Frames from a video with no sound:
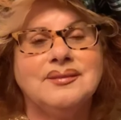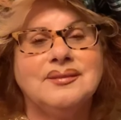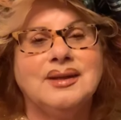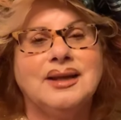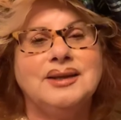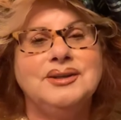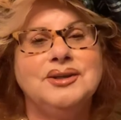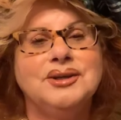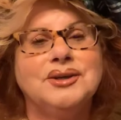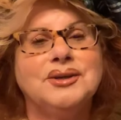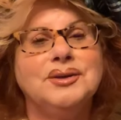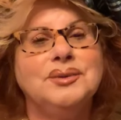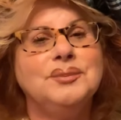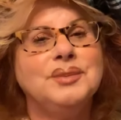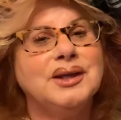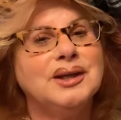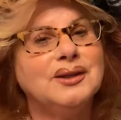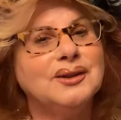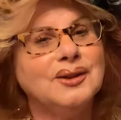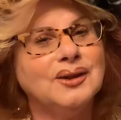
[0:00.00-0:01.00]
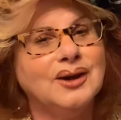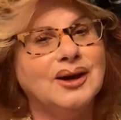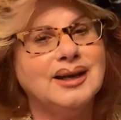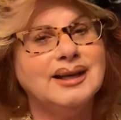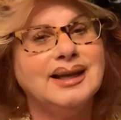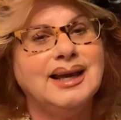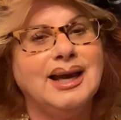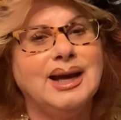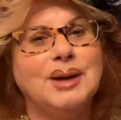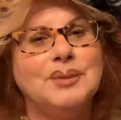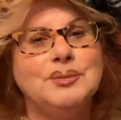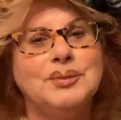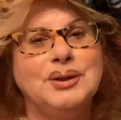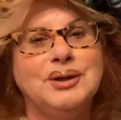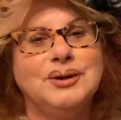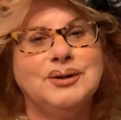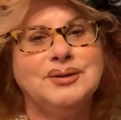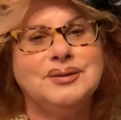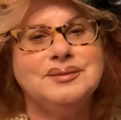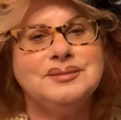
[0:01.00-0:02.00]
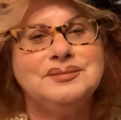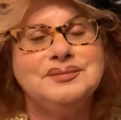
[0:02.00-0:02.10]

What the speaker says: And you're going to be a lot happier.